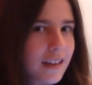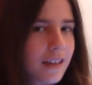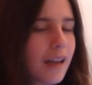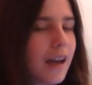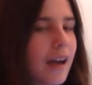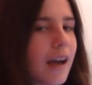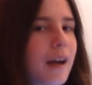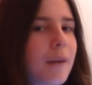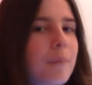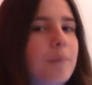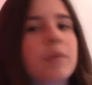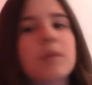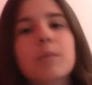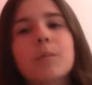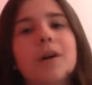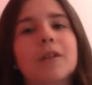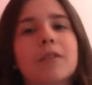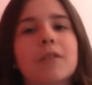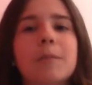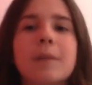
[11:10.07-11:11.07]
the
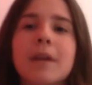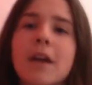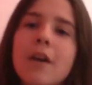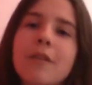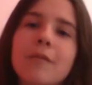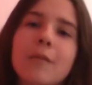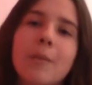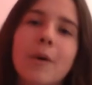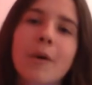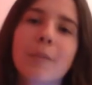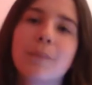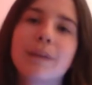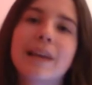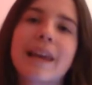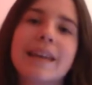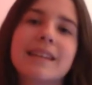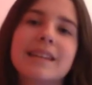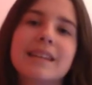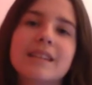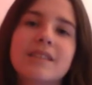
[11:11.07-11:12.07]
world would be
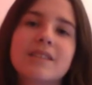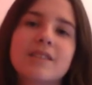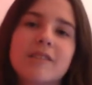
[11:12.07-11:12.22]
overpopulated.